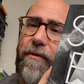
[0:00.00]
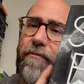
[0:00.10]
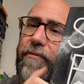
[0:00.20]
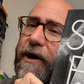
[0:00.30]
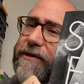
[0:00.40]

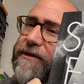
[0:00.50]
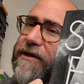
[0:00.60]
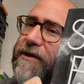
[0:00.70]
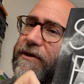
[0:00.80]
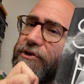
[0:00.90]
But
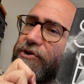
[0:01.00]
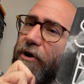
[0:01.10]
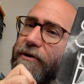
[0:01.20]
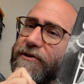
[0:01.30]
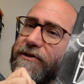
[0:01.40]
he
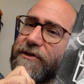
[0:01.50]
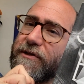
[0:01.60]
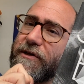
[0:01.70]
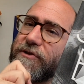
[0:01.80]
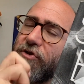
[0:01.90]
jots
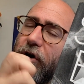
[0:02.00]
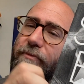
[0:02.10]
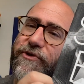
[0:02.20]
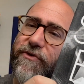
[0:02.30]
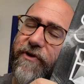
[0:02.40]
his
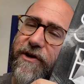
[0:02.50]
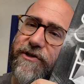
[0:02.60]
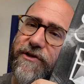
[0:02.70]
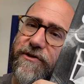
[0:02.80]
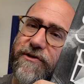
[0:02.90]

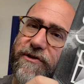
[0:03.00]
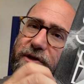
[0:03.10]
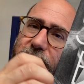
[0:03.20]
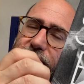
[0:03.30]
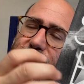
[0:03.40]
observations
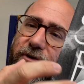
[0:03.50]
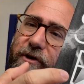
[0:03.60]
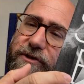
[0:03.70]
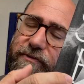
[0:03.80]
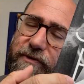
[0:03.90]
and
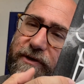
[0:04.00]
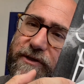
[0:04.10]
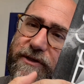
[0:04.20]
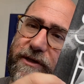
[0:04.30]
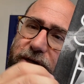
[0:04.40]

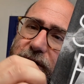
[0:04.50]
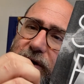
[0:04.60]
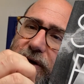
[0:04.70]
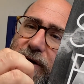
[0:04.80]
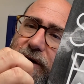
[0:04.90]
philosophies
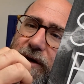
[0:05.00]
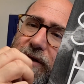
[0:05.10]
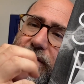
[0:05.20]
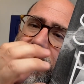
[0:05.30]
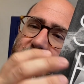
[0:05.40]

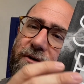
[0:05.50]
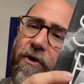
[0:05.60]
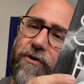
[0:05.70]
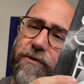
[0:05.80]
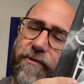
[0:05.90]
in
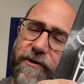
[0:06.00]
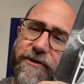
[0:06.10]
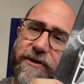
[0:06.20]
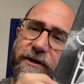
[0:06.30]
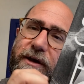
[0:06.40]

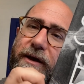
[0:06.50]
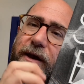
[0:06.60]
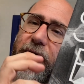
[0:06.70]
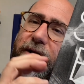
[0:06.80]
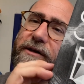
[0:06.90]
notebooks,
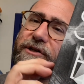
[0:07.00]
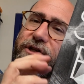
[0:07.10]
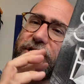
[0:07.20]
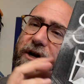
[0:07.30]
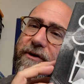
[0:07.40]
and he's
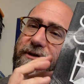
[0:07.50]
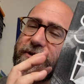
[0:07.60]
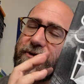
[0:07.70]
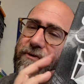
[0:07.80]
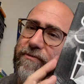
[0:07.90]
sharing
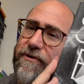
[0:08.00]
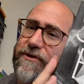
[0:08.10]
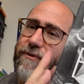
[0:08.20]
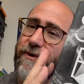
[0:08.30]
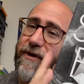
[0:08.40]
these
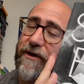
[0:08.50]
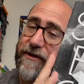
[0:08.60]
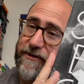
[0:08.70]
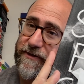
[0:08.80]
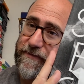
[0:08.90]
notebooks with
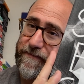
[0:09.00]
us.